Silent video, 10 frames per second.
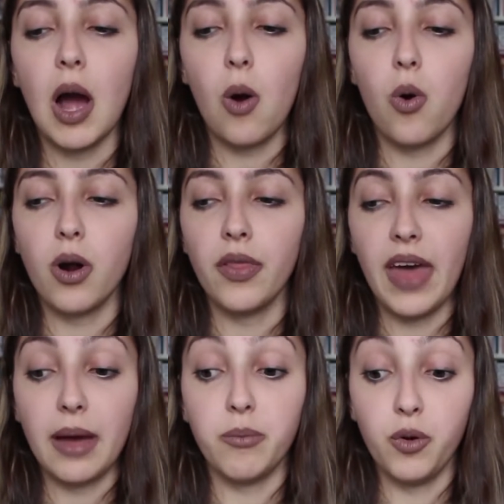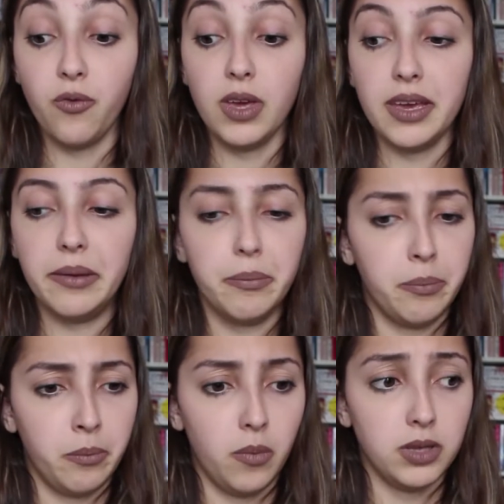or that movie
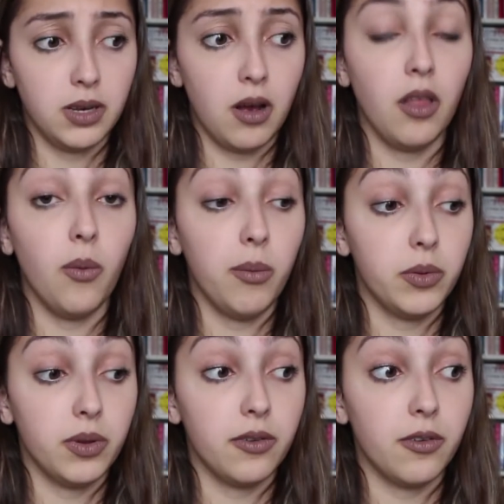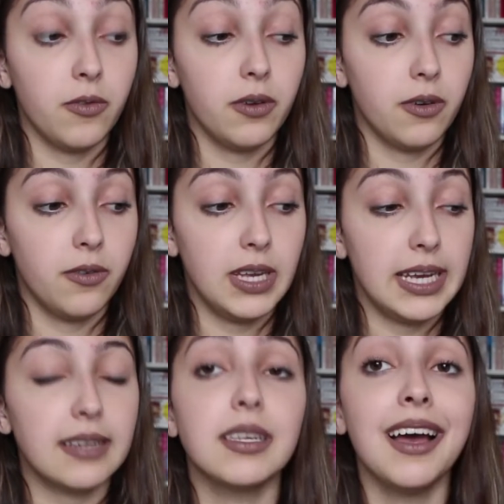what's it called the one with River
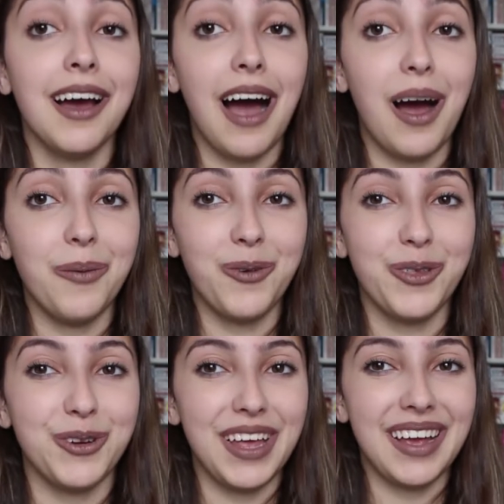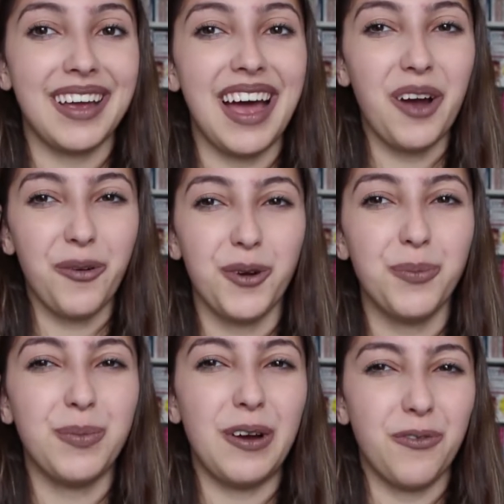Phoenix um, where they're like a
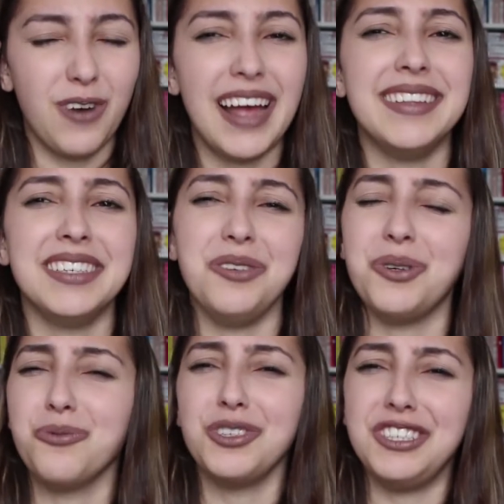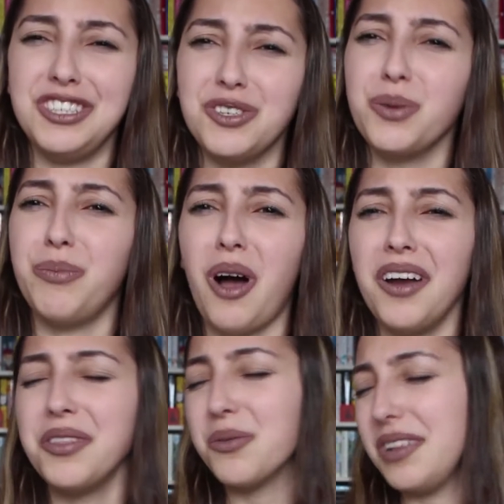group of friends and you can really see their
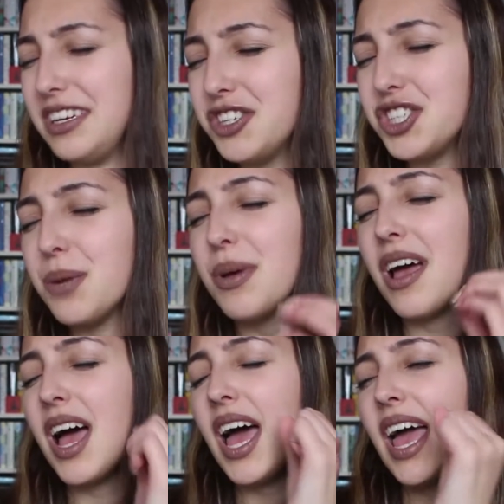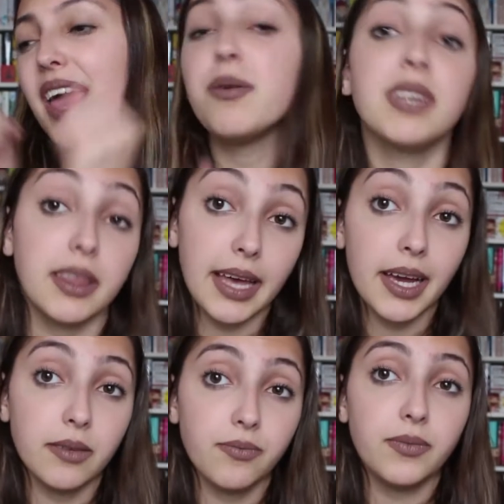bond and their relationship it was like
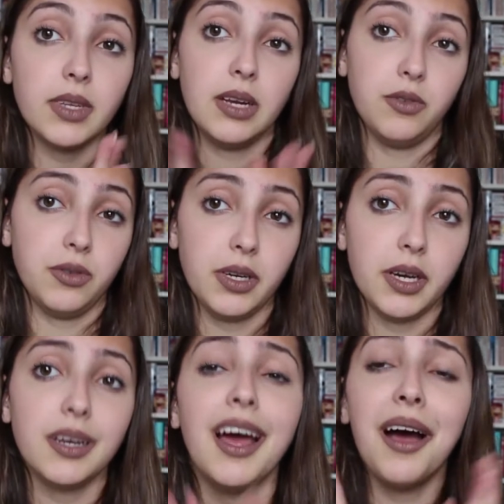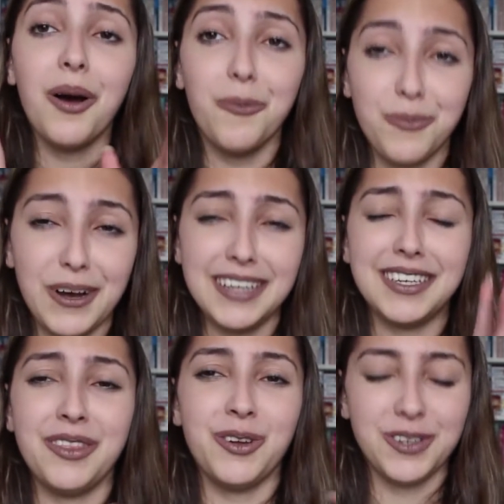that and it was really good
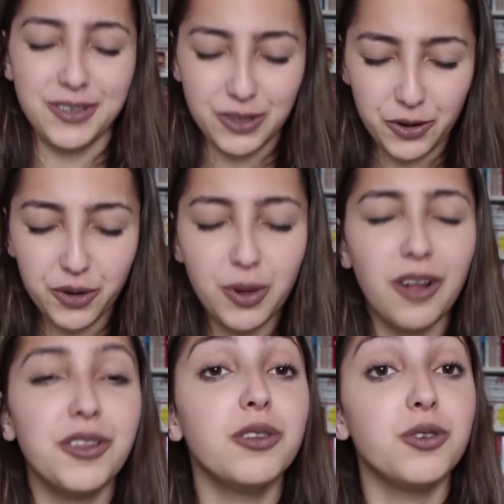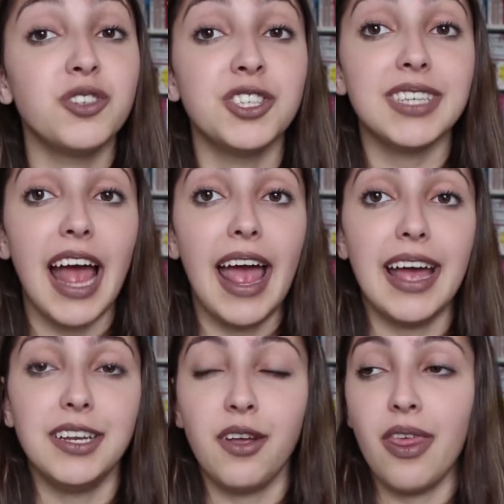but they're the group called the losers
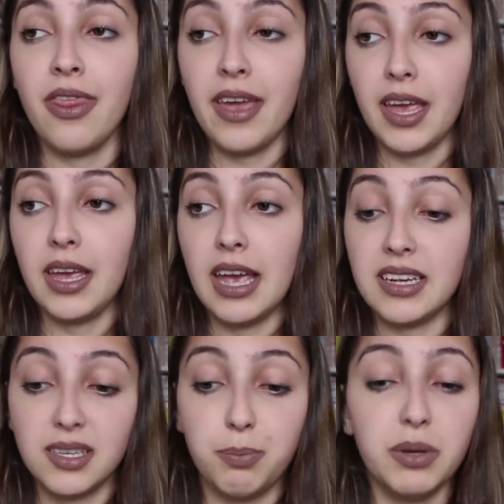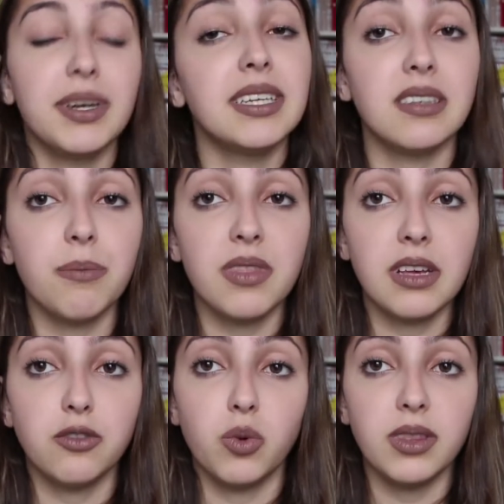and they experience some
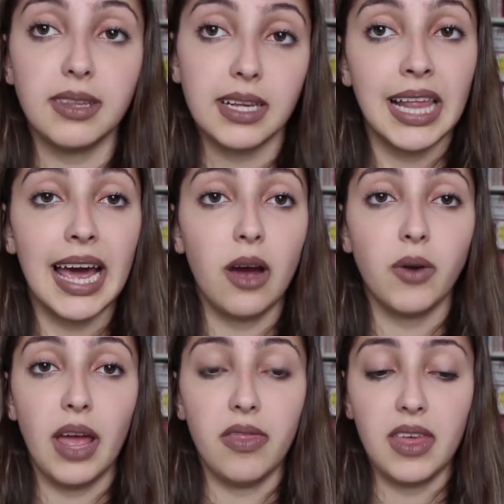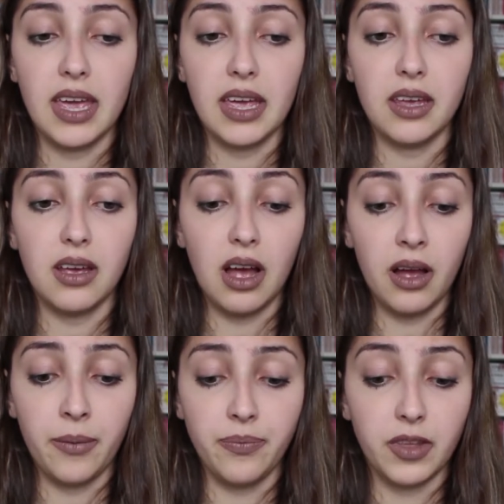things with this clown and they
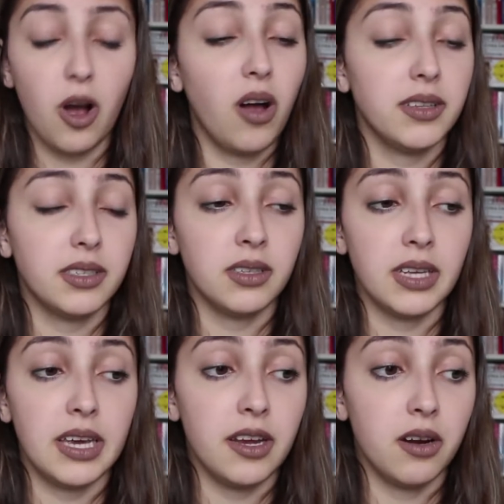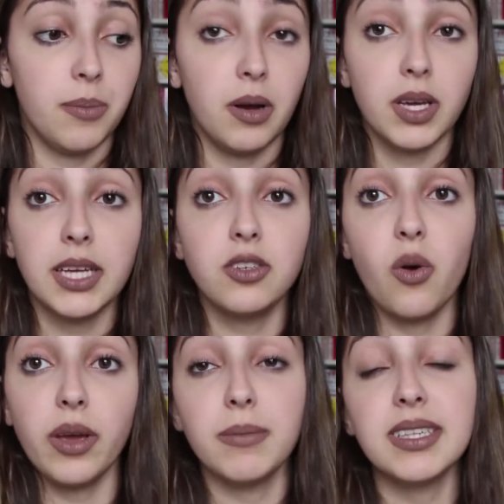um, constantly hear about kids
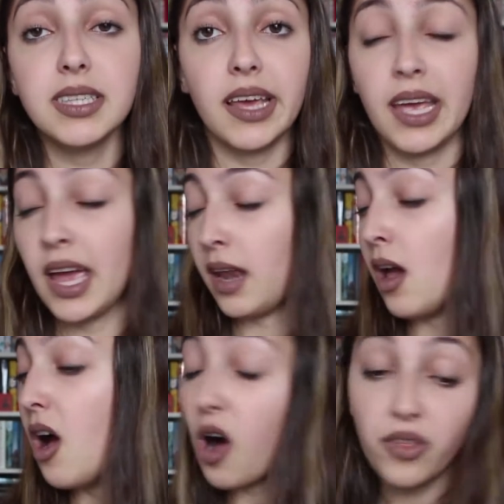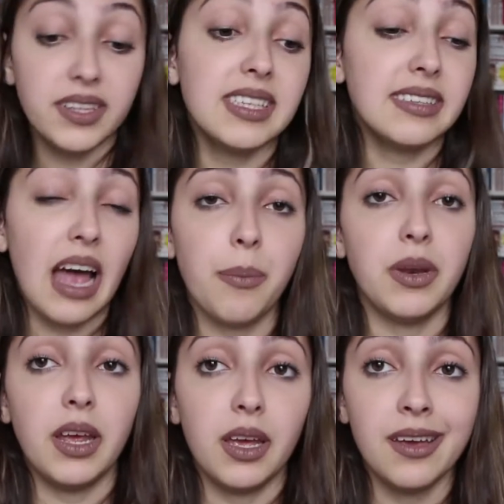going missing and all these things
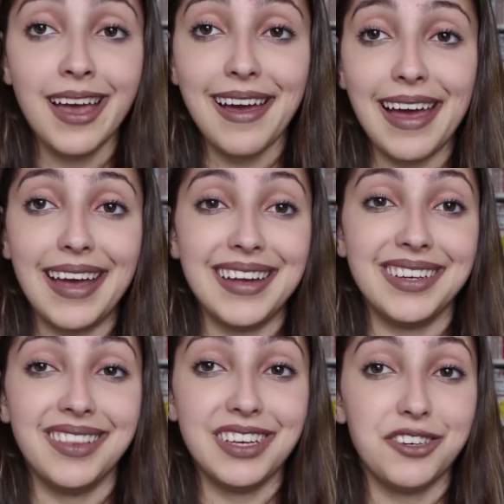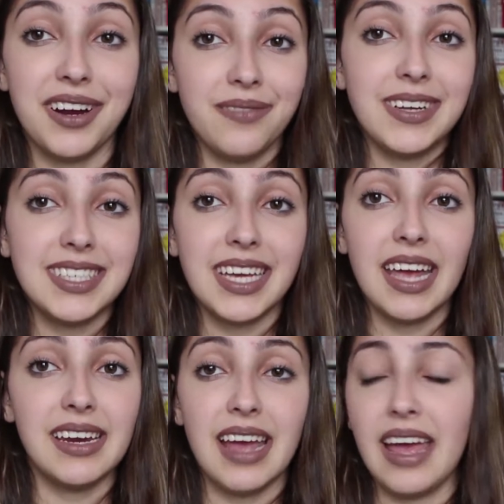happening and they try to
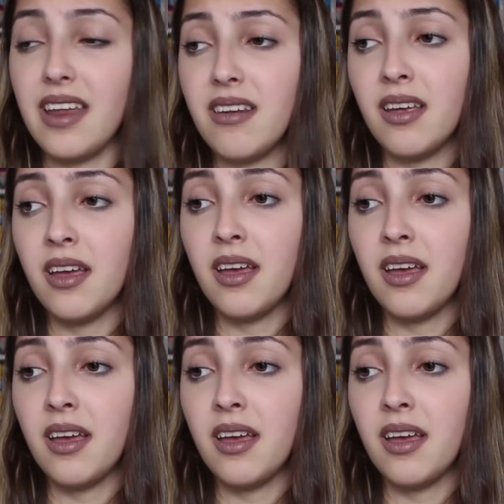investigate and